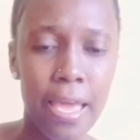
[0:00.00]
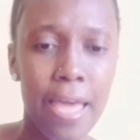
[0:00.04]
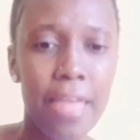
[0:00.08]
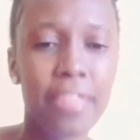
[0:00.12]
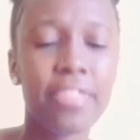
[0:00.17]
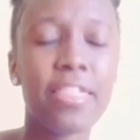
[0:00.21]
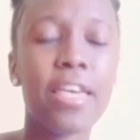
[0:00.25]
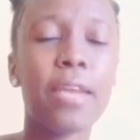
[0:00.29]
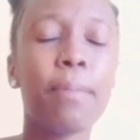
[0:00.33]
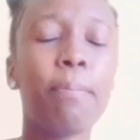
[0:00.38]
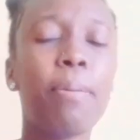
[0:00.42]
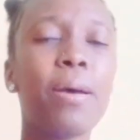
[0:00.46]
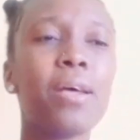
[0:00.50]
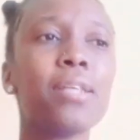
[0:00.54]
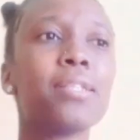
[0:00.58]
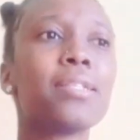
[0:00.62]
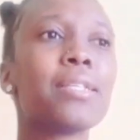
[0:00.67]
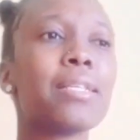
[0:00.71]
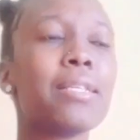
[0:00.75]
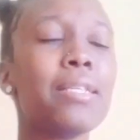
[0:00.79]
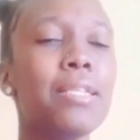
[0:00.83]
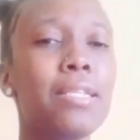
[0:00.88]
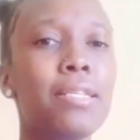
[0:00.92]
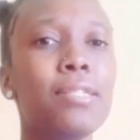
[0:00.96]
That
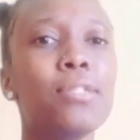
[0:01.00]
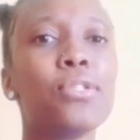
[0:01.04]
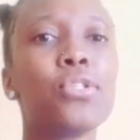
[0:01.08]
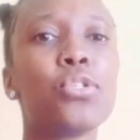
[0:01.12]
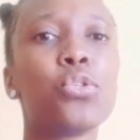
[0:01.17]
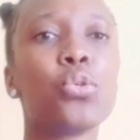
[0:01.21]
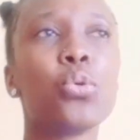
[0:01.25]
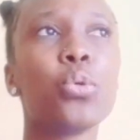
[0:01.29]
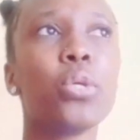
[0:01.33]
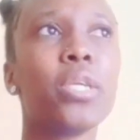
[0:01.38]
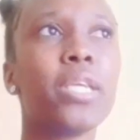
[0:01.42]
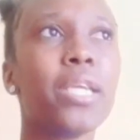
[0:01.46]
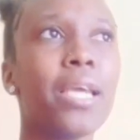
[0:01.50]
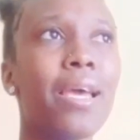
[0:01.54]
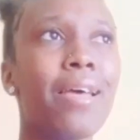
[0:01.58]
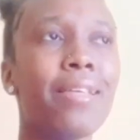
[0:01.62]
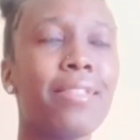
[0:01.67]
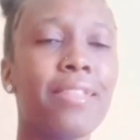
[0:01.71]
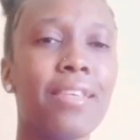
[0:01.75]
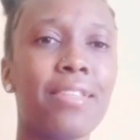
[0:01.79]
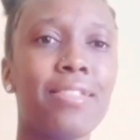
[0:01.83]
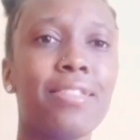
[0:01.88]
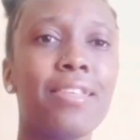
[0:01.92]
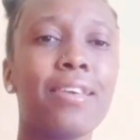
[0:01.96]
person needs to hear
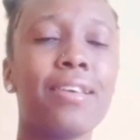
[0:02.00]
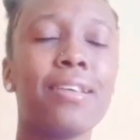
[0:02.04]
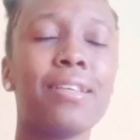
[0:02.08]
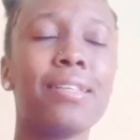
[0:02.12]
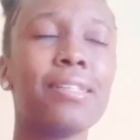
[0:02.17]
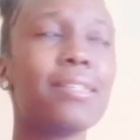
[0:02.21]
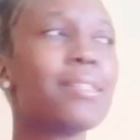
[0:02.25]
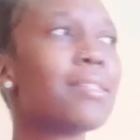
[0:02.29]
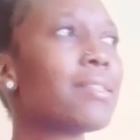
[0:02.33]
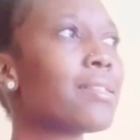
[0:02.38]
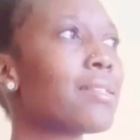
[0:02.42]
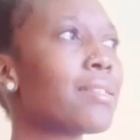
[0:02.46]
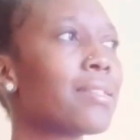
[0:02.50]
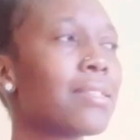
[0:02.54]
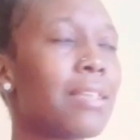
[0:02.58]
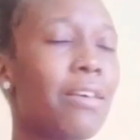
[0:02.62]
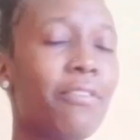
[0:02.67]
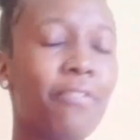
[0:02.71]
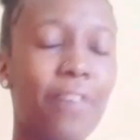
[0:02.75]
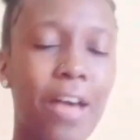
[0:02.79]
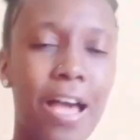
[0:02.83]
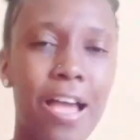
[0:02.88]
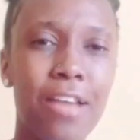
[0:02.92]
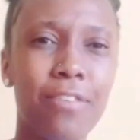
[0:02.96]
that there is
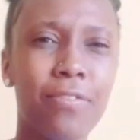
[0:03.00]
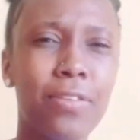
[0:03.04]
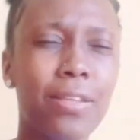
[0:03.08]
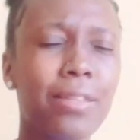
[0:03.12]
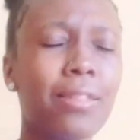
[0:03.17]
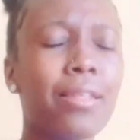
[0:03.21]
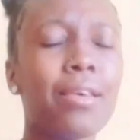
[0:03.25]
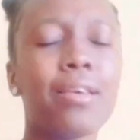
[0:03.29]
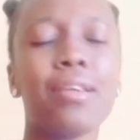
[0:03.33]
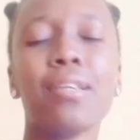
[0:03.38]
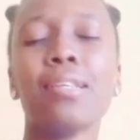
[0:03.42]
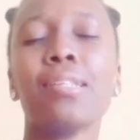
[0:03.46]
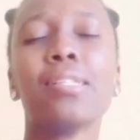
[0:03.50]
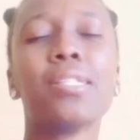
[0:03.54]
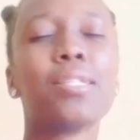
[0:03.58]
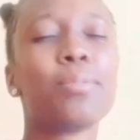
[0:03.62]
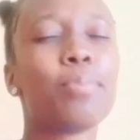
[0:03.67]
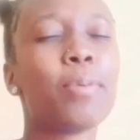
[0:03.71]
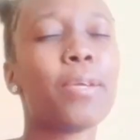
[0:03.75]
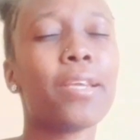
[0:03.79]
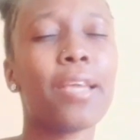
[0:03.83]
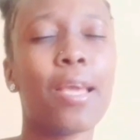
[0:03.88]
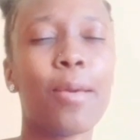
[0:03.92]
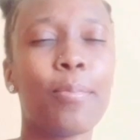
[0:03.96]
surviving, there is
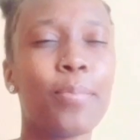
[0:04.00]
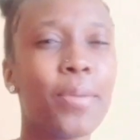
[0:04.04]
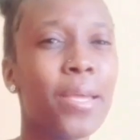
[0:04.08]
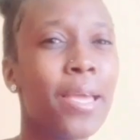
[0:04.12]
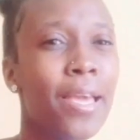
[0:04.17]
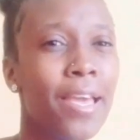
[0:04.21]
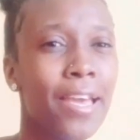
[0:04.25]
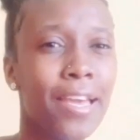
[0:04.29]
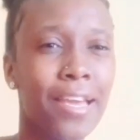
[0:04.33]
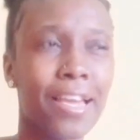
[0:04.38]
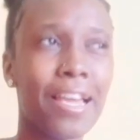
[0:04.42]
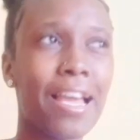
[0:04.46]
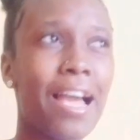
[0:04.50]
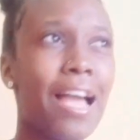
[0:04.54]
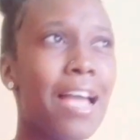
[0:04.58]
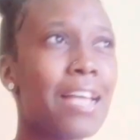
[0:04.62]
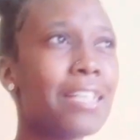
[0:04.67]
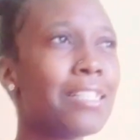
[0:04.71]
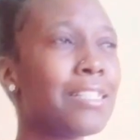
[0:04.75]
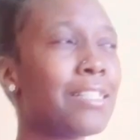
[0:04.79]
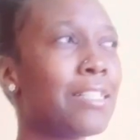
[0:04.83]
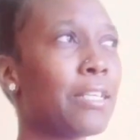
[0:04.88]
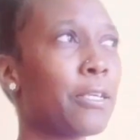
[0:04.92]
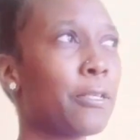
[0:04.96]
being happy.
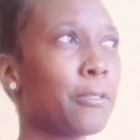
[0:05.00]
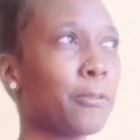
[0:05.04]
Guys,